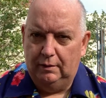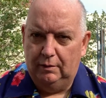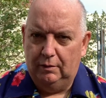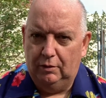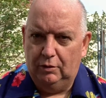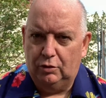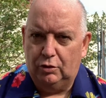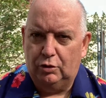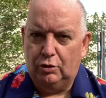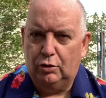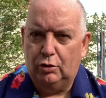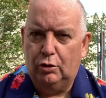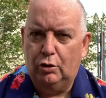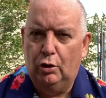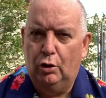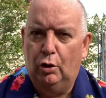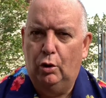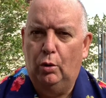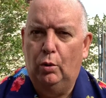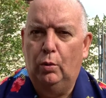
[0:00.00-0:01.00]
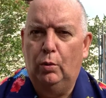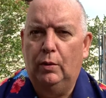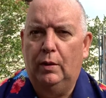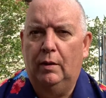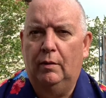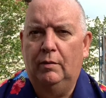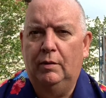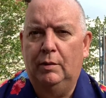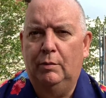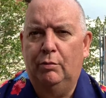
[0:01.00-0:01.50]
Slow
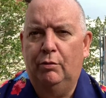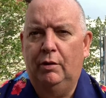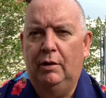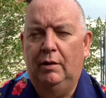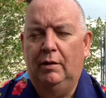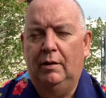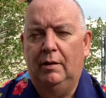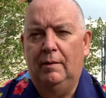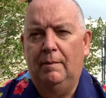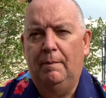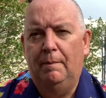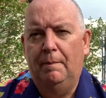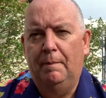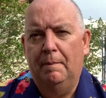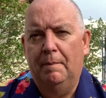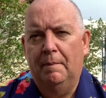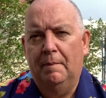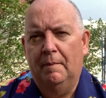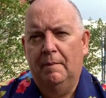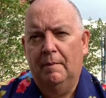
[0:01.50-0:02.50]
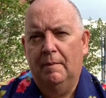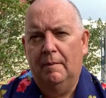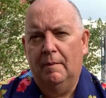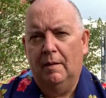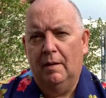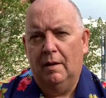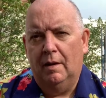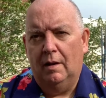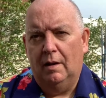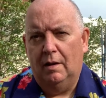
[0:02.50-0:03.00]
down your breathing,
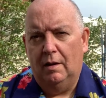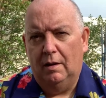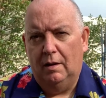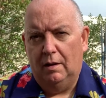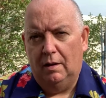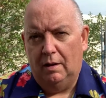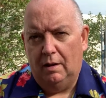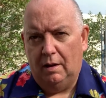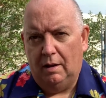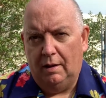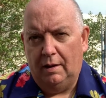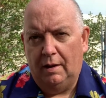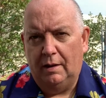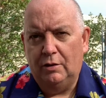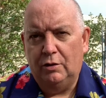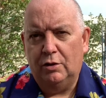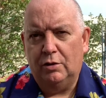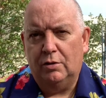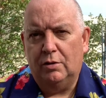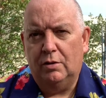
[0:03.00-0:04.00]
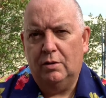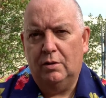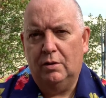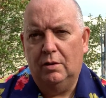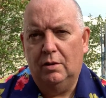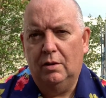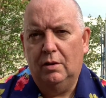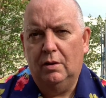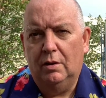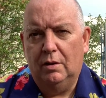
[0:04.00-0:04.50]
and then just
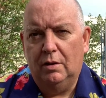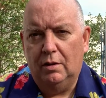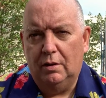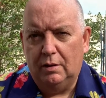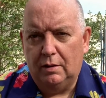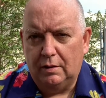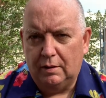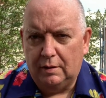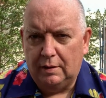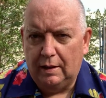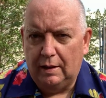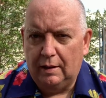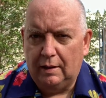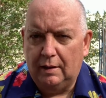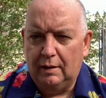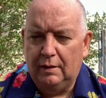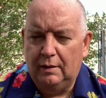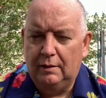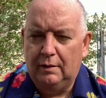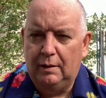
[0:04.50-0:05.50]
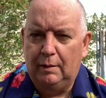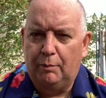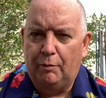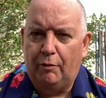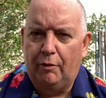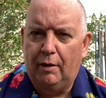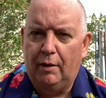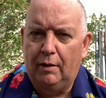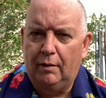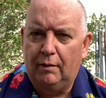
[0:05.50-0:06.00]
take in a deep
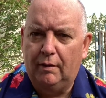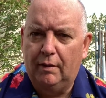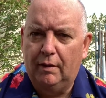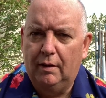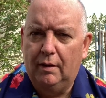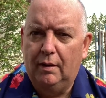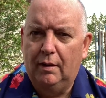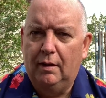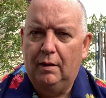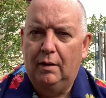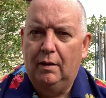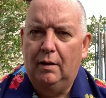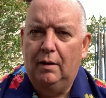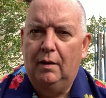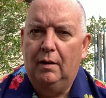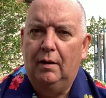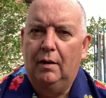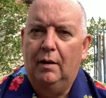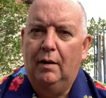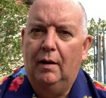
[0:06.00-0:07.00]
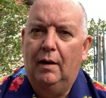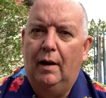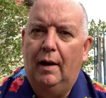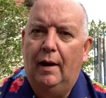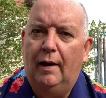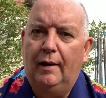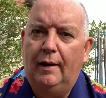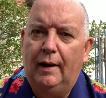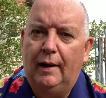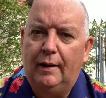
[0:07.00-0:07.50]
breath
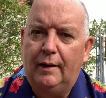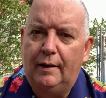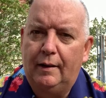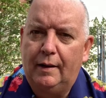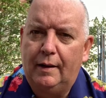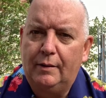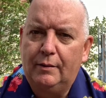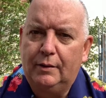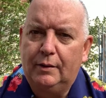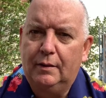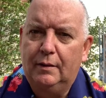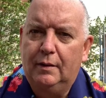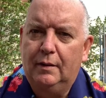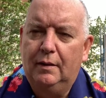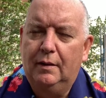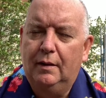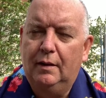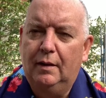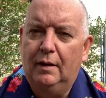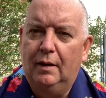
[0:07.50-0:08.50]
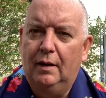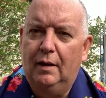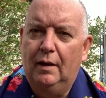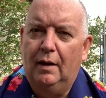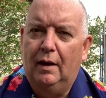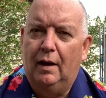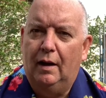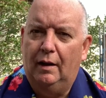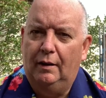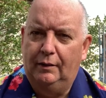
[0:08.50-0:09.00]
and let it out,
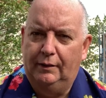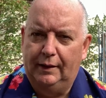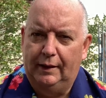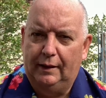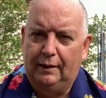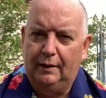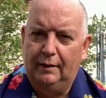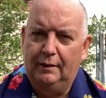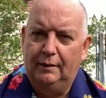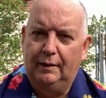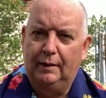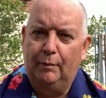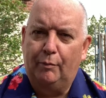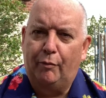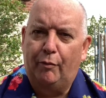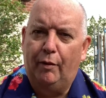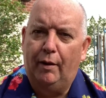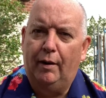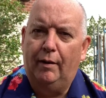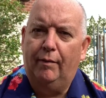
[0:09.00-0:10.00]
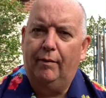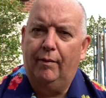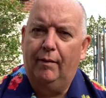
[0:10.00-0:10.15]
and take in a deep breath